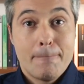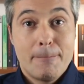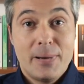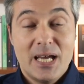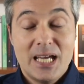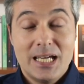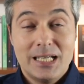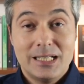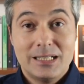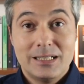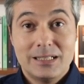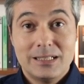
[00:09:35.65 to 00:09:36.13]

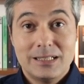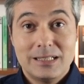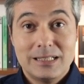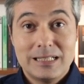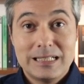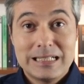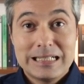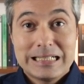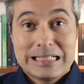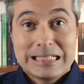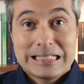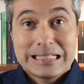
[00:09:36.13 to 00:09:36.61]
But
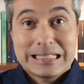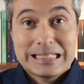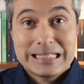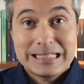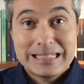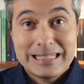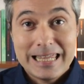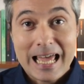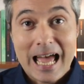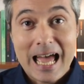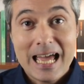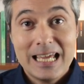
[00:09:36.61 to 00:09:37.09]

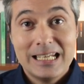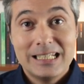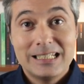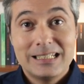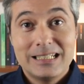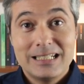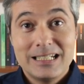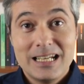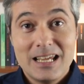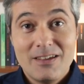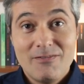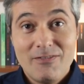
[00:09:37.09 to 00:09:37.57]

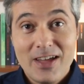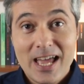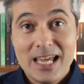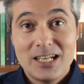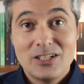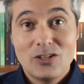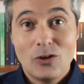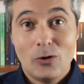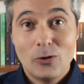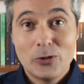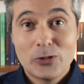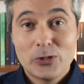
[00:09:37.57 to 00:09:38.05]
that
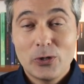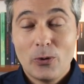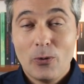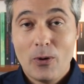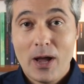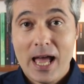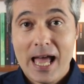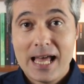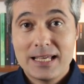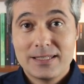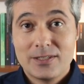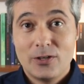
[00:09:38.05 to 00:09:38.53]
event also
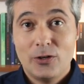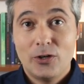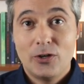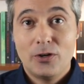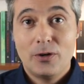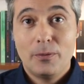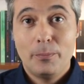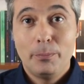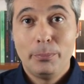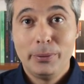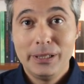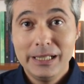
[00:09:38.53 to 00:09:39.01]
has
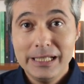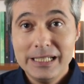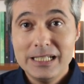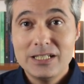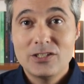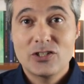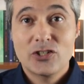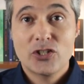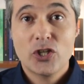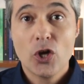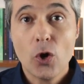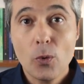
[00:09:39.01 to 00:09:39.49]
her
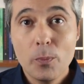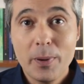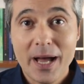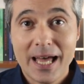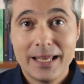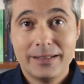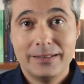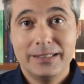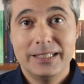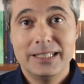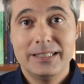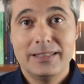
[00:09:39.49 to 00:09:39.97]
bleed so
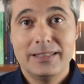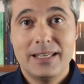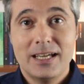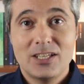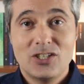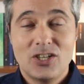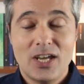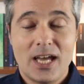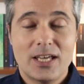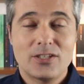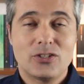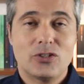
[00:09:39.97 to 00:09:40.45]
badly
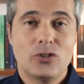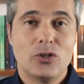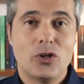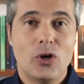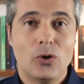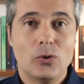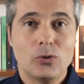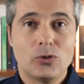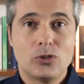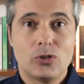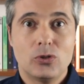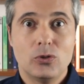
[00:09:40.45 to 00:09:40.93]
that she has to
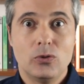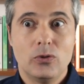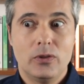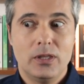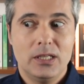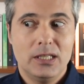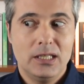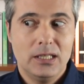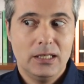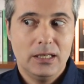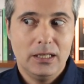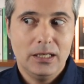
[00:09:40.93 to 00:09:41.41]
go to
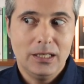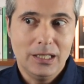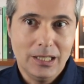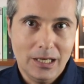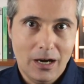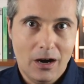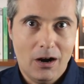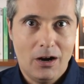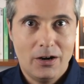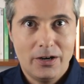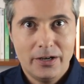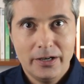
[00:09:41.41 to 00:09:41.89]
the
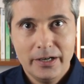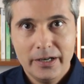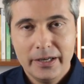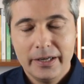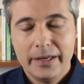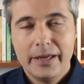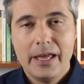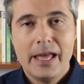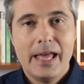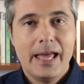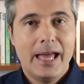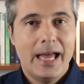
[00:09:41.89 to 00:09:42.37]
ER.
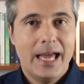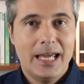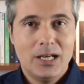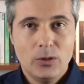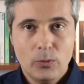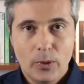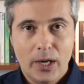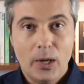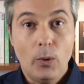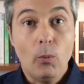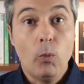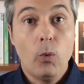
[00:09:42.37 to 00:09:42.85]

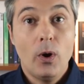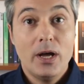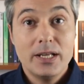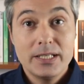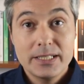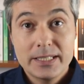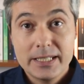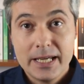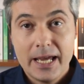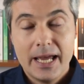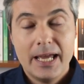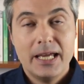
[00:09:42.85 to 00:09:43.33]
Anyway,
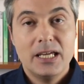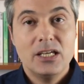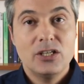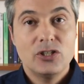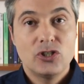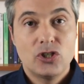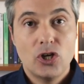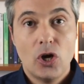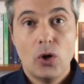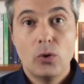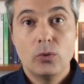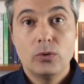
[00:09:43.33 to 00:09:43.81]
one day,
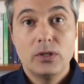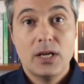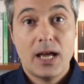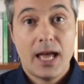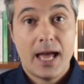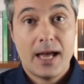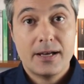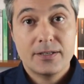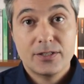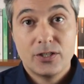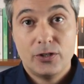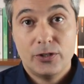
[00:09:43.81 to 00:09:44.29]
Joan
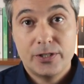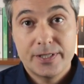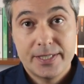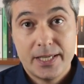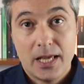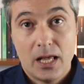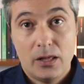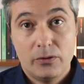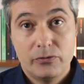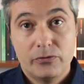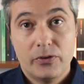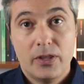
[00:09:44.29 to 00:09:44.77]
hangs
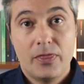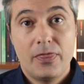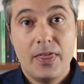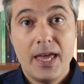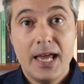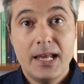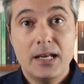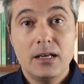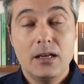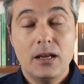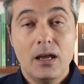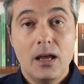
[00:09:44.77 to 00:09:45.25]
herself.
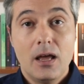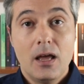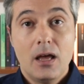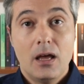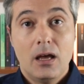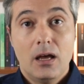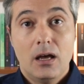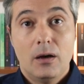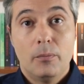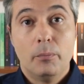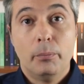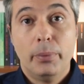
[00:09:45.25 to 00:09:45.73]
Then
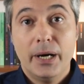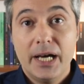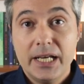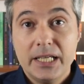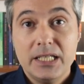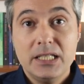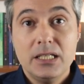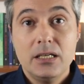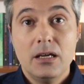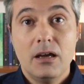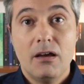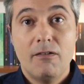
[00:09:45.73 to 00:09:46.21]

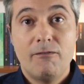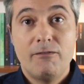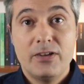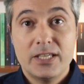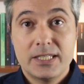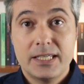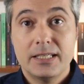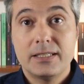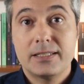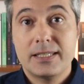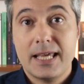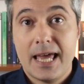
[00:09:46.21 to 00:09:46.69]
Buddy
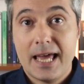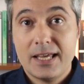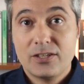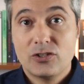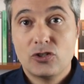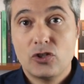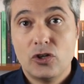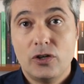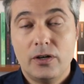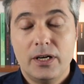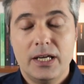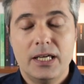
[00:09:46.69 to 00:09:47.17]
visits
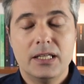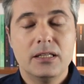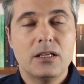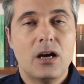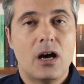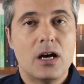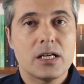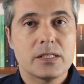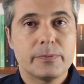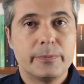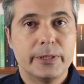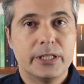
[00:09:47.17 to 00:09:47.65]
Esther in the
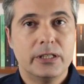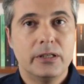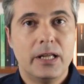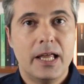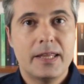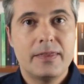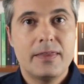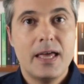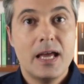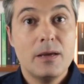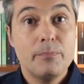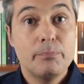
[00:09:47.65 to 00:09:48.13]
hospital,
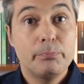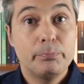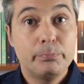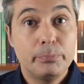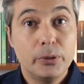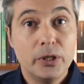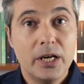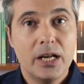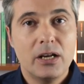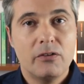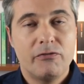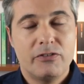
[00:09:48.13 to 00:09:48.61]
and they
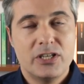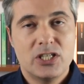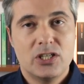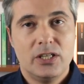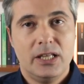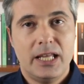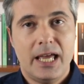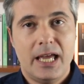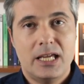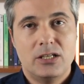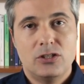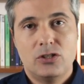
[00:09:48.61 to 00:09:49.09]
put an
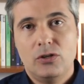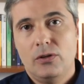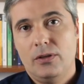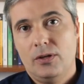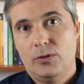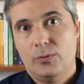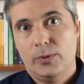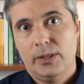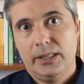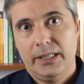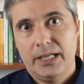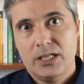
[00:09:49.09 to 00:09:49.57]
official end to
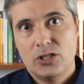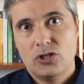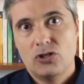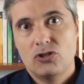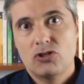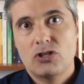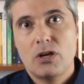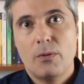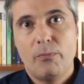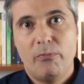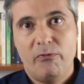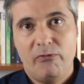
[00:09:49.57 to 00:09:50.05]
their
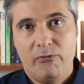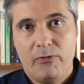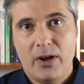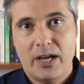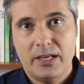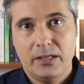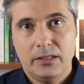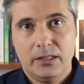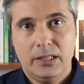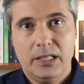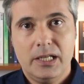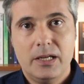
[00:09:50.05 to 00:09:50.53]
relationship,
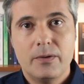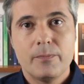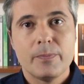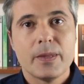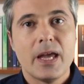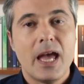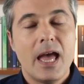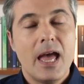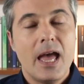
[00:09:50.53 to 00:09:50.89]
finally.